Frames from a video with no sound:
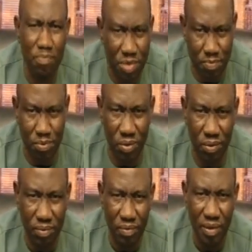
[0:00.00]
people,
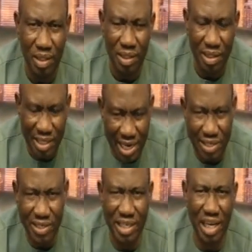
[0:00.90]

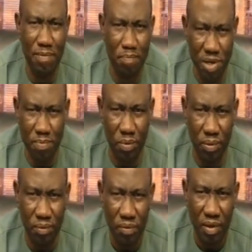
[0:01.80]
tested people,
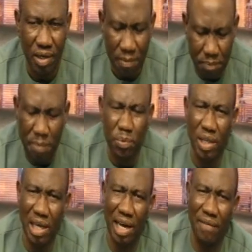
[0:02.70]
people
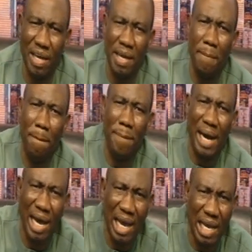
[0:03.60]
that have
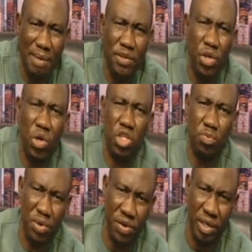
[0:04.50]
imbibed your
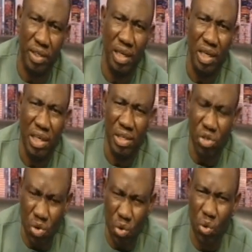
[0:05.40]
spirit,
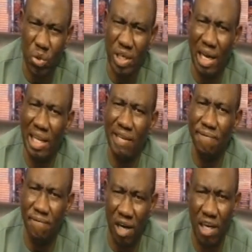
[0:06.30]
those are the
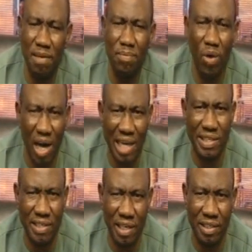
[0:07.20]
valuable
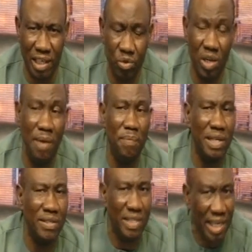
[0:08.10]
assets that will help
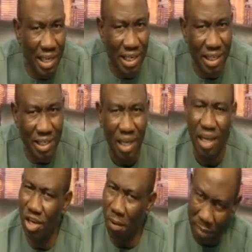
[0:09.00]
extend
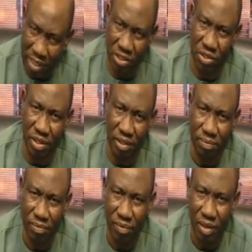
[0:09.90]
your ministry.
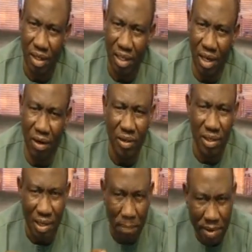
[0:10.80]
Now,
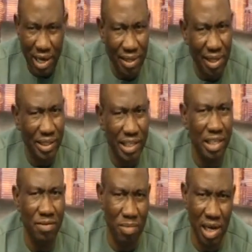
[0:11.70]
bear that
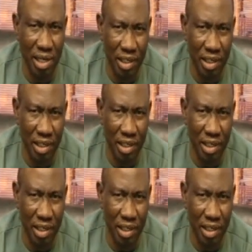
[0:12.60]
in mind